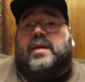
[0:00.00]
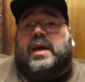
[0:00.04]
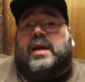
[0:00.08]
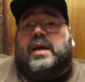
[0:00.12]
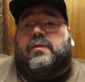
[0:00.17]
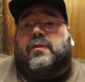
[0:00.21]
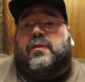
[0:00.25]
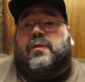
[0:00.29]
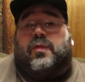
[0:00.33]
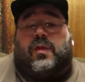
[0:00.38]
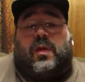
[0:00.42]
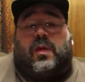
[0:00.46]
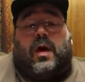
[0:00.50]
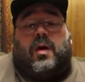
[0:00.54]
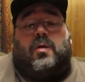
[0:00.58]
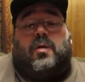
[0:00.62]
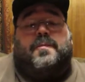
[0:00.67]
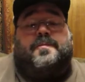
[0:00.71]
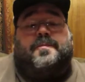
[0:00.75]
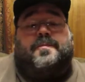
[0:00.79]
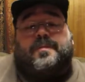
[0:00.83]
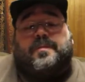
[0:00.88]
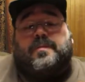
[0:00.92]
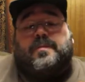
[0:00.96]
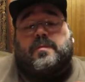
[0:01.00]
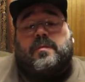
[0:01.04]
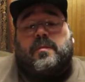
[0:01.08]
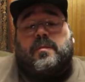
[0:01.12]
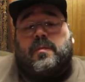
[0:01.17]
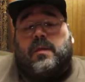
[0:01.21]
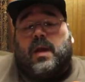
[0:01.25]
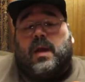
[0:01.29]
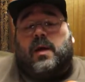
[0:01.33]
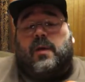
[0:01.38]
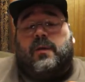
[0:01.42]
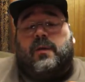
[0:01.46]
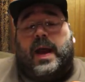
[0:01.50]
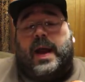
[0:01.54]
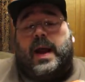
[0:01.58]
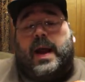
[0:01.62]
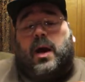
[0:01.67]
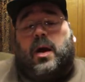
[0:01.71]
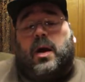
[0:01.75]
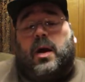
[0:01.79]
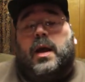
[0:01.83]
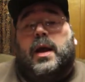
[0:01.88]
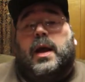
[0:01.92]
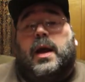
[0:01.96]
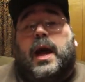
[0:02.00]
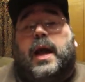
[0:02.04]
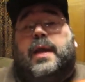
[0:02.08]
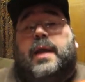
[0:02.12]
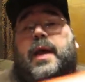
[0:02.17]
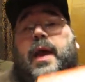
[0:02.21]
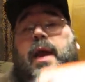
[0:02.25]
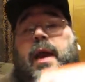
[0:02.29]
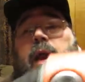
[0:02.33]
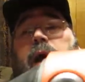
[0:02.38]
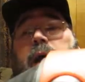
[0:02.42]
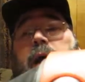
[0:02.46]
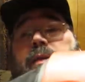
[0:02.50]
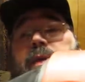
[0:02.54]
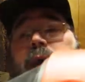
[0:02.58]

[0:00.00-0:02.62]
even flow of air. And then on